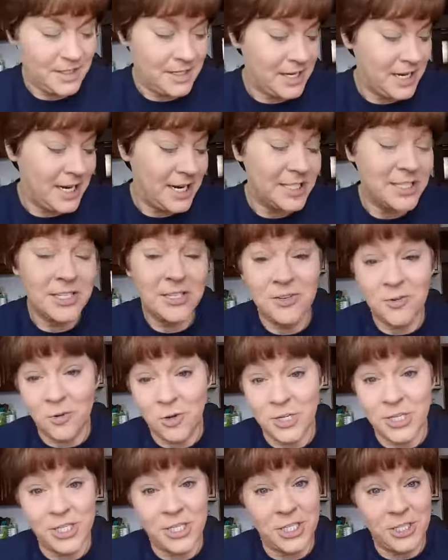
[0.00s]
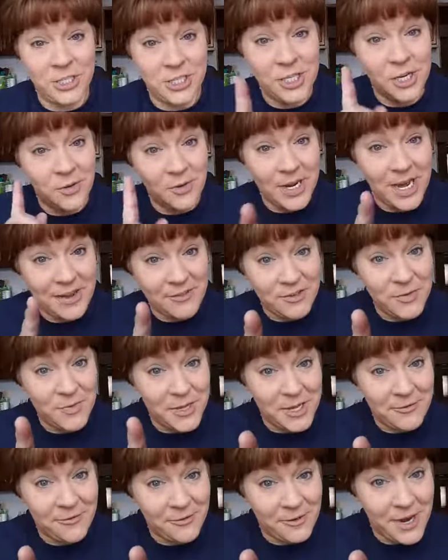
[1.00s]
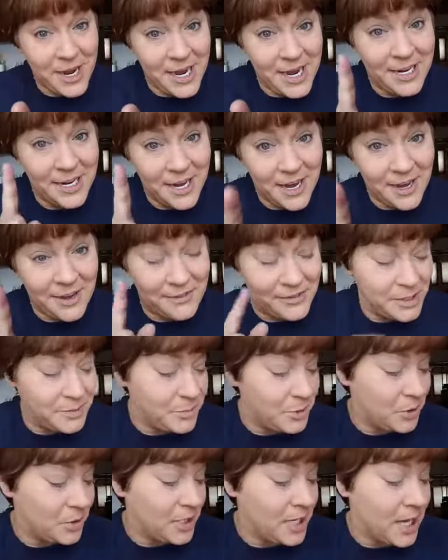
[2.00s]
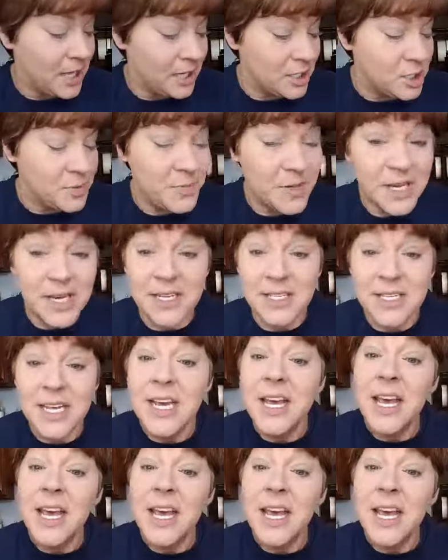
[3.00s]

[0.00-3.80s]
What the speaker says: And it's gorgeous. You don't have to be afraid of the bold colors because,